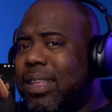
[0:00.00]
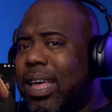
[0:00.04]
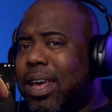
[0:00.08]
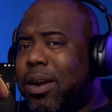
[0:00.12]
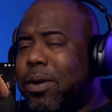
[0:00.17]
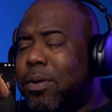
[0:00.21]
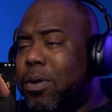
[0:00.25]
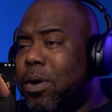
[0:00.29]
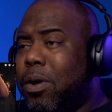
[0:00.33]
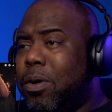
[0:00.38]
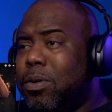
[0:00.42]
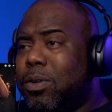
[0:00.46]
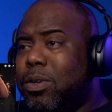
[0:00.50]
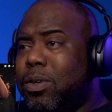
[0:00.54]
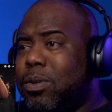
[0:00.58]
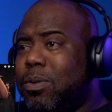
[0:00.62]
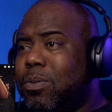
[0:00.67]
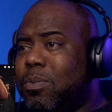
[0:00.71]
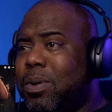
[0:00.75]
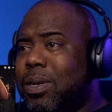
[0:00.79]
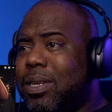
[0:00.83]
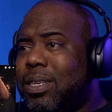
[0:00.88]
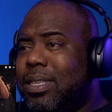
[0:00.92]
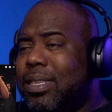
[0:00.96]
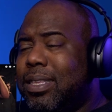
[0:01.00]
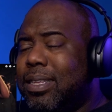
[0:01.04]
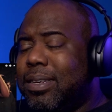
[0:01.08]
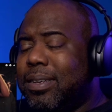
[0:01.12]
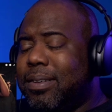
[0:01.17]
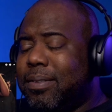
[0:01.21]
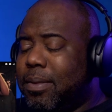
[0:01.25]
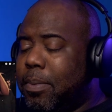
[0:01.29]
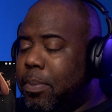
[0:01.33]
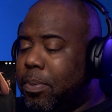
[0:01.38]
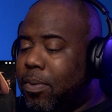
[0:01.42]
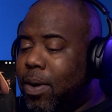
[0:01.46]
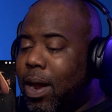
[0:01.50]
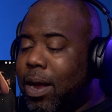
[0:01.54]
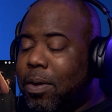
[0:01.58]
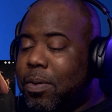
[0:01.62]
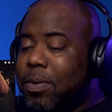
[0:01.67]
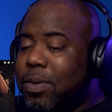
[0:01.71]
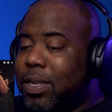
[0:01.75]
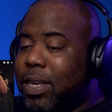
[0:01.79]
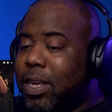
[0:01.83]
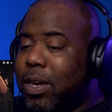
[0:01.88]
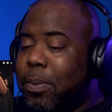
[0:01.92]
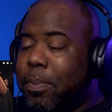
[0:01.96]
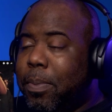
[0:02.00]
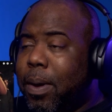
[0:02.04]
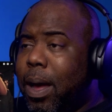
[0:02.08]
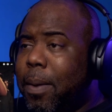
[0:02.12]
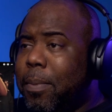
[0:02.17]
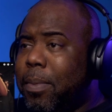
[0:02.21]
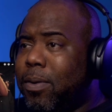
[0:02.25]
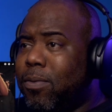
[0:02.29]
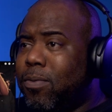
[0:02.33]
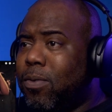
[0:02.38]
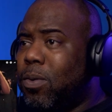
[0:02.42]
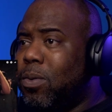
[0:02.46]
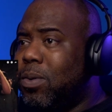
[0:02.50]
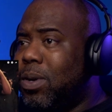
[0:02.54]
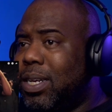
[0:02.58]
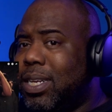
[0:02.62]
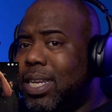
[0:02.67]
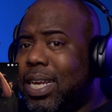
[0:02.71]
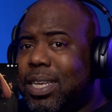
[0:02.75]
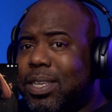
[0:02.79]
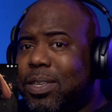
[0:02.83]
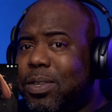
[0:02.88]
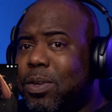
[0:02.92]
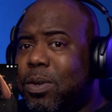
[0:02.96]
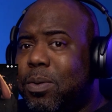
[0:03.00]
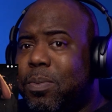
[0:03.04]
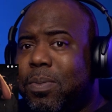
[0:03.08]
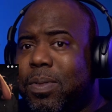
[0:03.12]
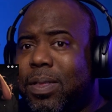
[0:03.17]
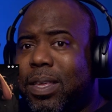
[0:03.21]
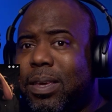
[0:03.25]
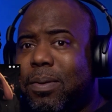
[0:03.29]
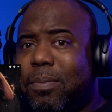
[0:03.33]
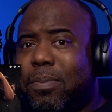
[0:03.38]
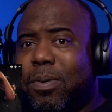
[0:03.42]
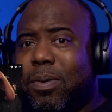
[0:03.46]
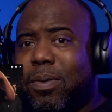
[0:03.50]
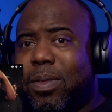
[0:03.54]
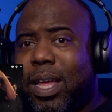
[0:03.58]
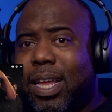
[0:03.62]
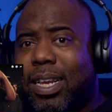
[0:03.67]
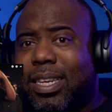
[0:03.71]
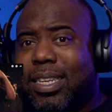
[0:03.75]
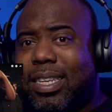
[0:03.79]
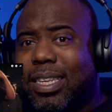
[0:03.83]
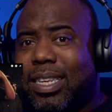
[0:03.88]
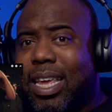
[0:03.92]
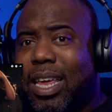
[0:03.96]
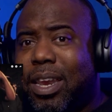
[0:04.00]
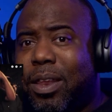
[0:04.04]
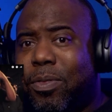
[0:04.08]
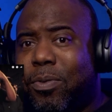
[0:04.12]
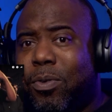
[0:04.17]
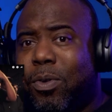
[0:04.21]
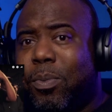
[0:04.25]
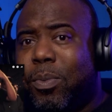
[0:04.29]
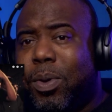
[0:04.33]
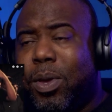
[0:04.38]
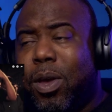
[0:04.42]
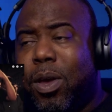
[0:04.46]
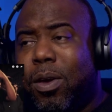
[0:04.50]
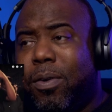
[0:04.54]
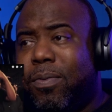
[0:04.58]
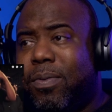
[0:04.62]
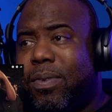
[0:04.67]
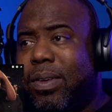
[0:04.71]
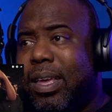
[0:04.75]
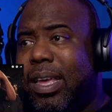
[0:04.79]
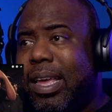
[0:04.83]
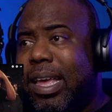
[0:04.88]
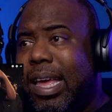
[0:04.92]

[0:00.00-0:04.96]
don't know, dude. What the Barack Hussein Obama grown in test tube thing, bro? That just kind of threw me off.